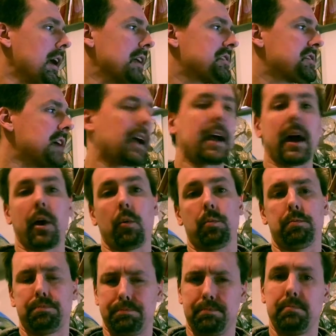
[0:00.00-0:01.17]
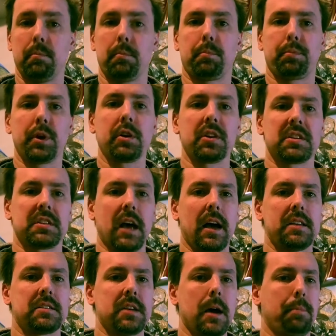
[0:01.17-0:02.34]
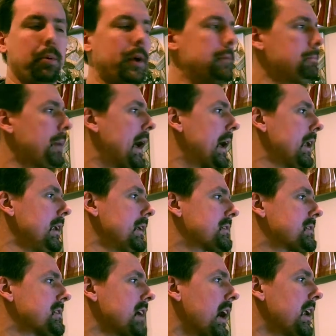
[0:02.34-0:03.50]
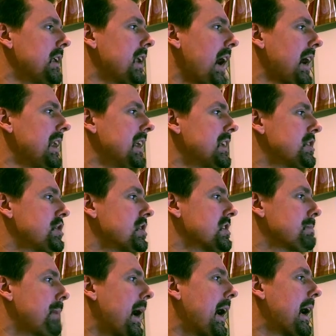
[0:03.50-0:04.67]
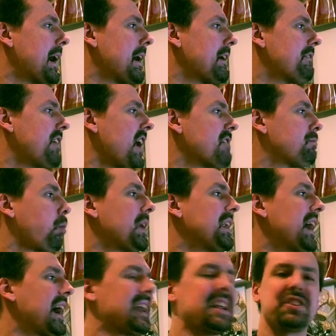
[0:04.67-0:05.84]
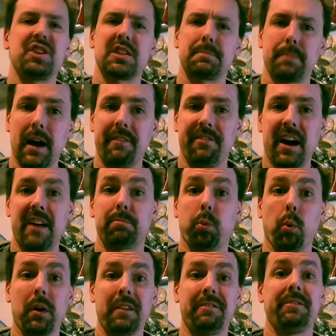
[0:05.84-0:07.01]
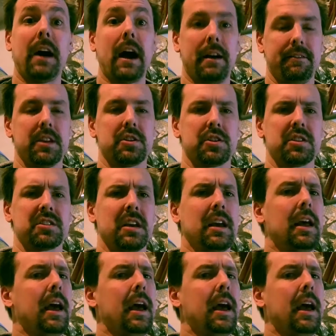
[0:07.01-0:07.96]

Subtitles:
It's got a pretty good size print bed. It's 9 inches by 5.9 inches by 5.5 inches.